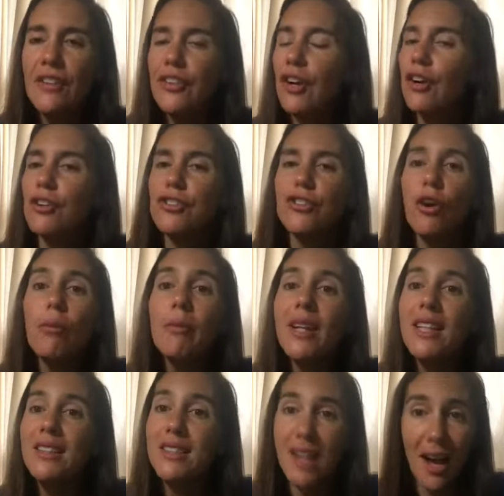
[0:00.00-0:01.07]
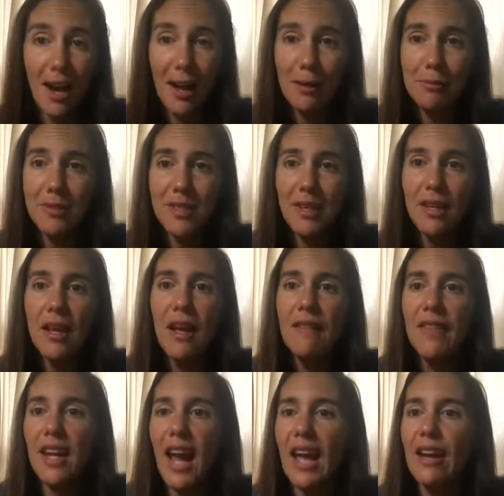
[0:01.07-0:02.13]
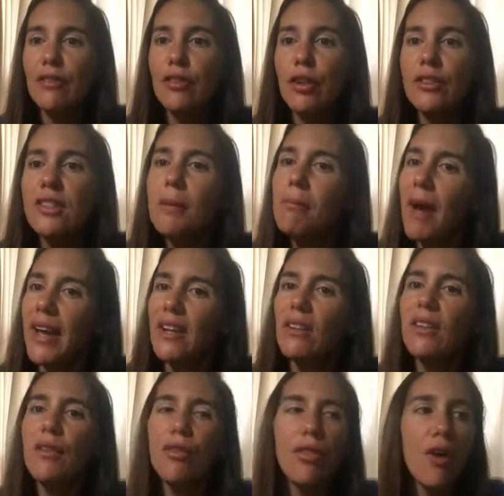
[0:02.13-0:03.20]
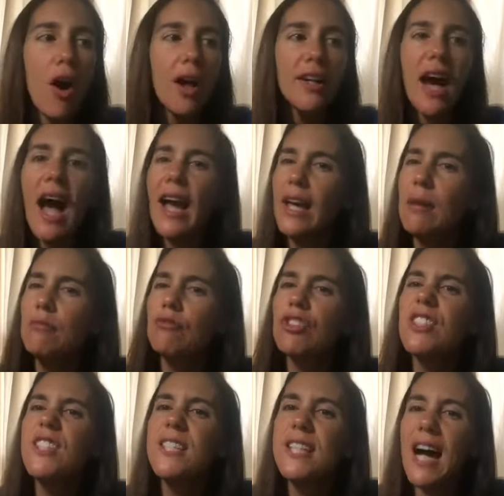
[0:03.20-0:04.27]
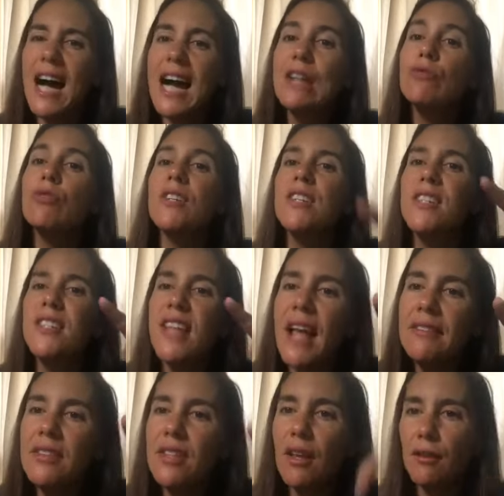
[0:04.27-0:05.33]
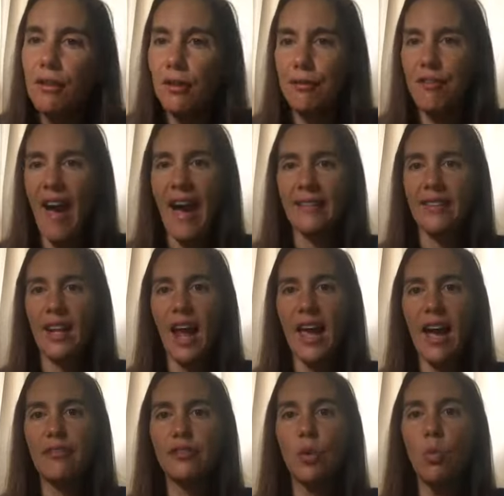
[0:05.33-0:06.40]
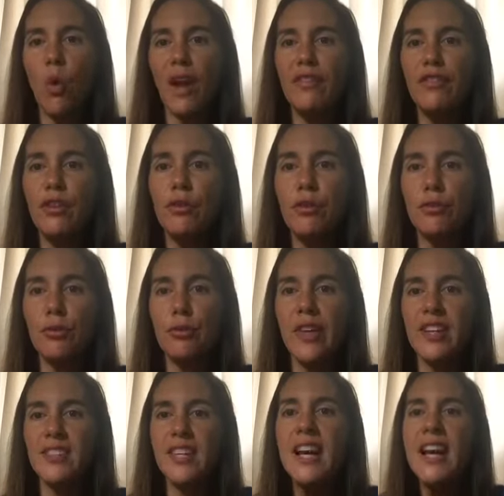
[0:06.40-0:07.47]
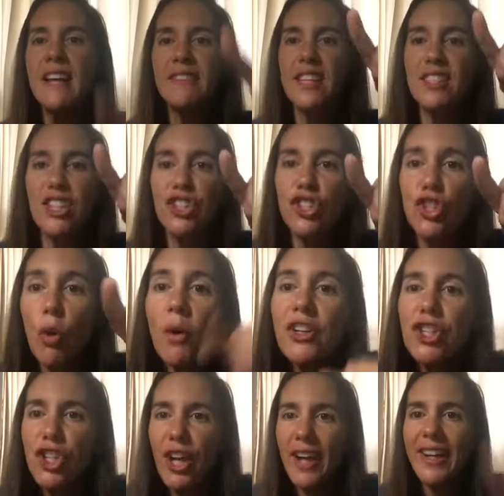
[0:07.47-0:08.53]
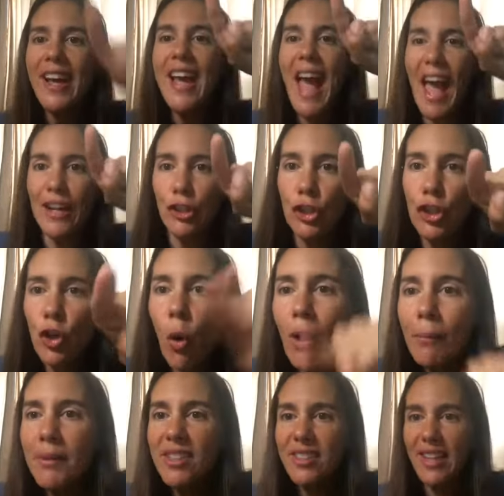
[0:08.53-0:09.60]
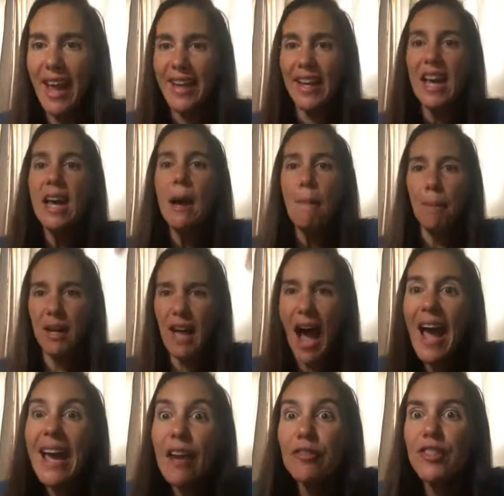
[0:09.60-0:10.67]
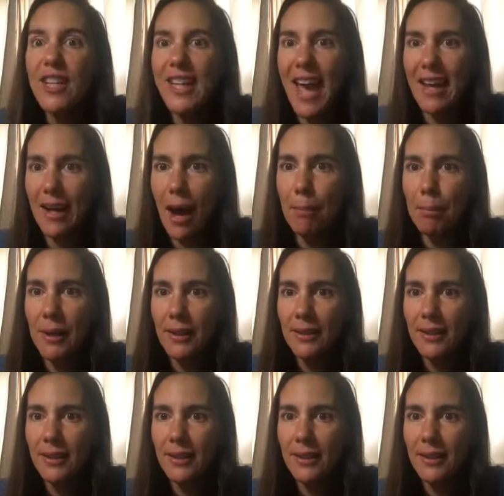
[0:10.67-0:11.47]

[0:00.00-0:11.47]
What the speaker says: There are so many times that I have looked at Michael and thought, I resent the fact that I have to wife you through this. This is your shit and your mistake, but I have to get up